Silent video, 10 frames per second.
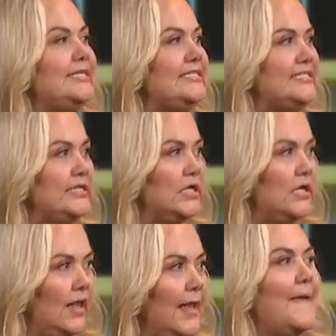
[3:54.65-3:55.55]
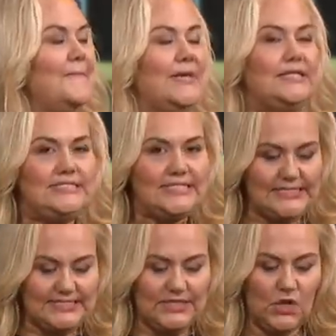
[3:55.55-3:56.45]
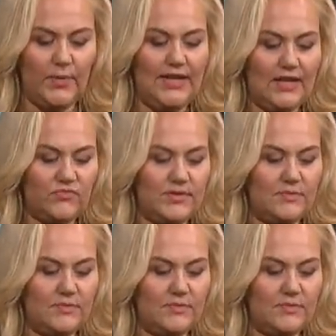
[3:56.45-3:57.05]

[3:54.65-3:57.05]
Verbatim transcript: a fragrance. Medicinal Medicinal. Fragrance. We love a bit of